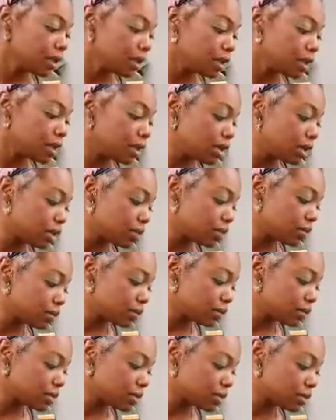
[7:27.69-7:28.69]
You know,
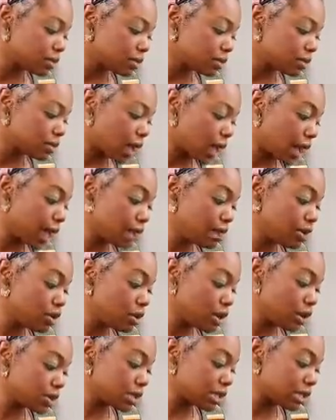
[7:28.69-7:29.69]
I didn't
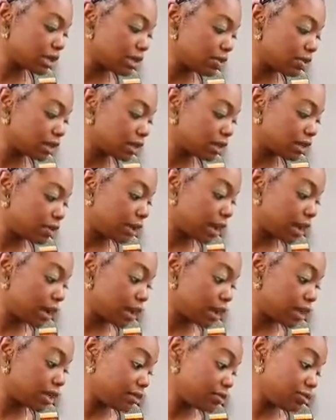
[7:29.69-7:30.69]
know I was in love with them.
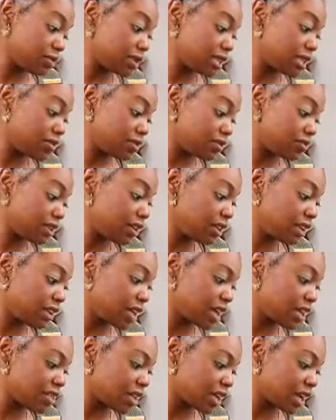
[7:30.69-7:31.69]
I didn't feel
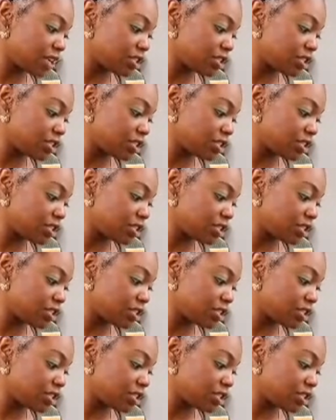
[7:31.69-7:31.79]
anything.